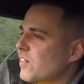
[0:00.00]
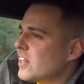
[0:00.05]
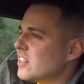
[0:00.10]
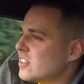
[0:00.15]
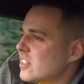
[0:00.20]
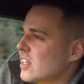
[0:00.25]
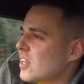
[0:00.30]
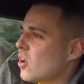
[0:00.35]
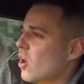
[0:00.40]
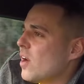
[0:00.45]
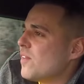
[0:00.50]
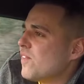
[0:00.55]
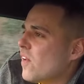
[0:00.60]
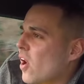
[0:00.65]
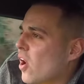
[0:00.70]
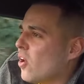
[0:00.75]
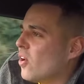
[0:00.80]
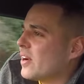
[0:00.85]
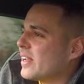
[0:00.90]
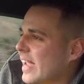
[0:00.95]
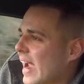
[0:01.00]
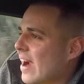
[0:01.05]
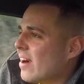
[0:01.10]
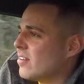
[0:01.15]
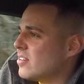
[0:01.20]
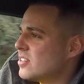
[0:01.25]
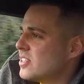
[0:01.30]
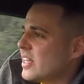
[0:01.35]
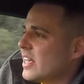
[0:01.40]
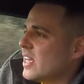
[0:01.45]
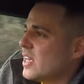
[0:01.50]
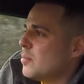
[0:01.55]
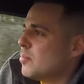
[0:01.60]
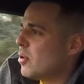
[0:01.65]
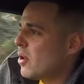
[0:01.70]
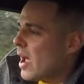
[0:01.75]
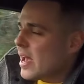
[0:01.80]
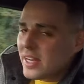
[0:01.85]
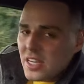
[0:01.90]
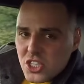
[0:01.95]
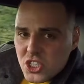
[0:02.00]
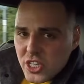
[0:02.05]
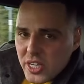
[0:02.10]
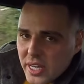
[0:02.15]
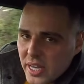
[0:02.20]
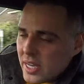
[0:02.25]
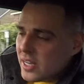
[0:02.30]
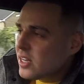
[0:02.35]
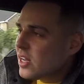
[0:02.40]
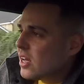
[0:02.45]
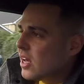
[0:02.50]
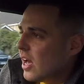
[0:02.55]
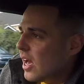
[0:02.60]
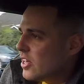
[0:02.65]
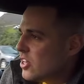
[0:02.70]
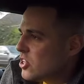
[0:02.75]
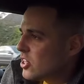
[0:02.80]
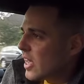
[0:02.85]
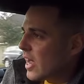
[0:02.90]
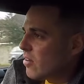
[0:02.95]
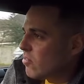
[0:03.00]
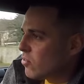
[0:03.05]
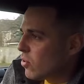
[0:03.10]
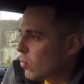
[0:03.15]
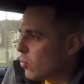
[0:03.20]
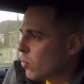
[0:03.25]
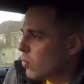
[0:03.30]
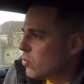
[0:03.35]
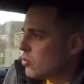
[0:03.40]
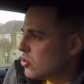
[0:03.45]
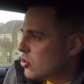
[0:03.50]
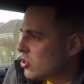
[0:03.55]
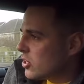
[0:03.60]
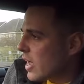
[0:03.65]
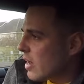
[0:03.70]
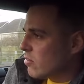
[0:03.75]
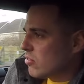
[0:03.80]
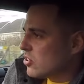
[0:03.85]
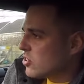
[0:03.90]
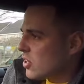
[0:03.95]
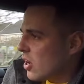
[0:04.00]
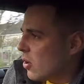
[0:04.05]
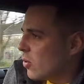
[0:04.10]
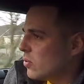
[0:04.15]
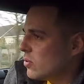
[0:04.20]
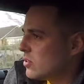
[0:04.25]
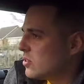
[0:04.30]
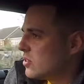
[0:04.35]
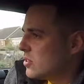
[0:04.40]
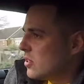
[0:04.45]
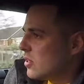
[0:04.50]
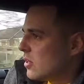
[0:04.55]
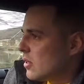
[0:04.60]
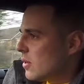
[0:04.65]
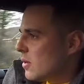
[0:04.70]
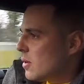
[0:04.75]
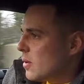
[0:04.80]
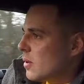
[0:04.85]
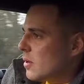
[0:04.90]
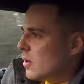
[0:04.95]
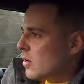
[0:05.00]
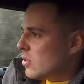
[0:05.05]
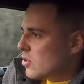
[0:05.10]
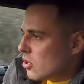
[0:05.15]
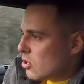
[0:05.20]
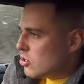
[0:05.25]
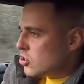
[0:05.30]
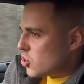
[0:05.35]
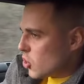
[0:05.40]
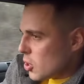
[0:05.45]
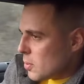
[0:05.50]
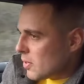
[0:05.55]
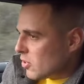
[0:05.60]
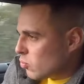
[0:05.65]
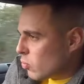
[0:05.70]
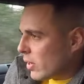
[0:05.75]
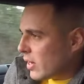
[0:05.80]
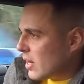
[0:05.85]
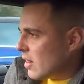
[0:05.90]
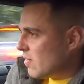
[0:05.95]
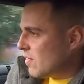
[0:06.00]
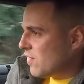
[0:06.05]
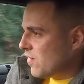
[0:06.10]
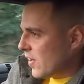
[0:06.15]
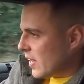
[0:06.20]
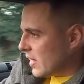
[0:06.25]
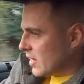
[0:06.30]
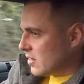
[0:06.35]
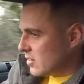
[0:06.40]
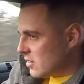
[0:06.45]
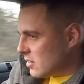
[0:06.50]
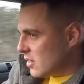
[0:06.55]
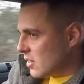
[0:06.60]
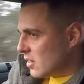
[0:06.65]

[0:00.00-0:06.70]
things in life are a guarantee. You put energy in and you get results. YouTube is one of them things.